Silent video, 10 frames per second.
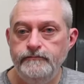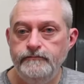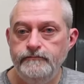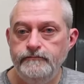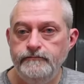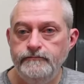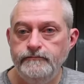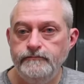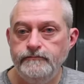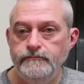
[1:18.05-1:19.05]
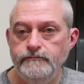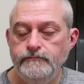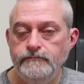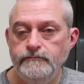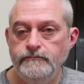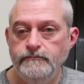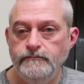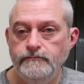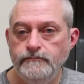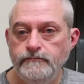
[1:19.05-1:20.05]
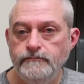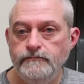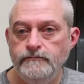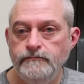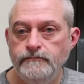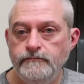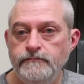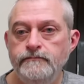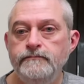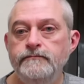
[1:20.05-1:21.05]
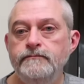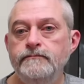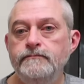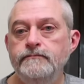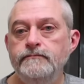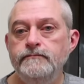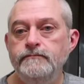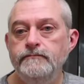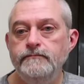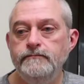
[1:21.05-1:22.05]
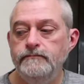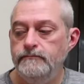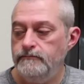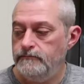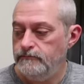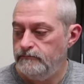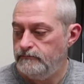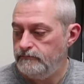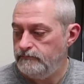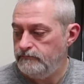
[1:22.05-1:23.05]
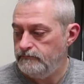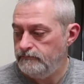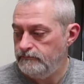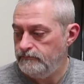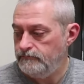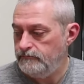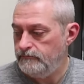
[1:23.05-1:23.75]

This person isn't speaking.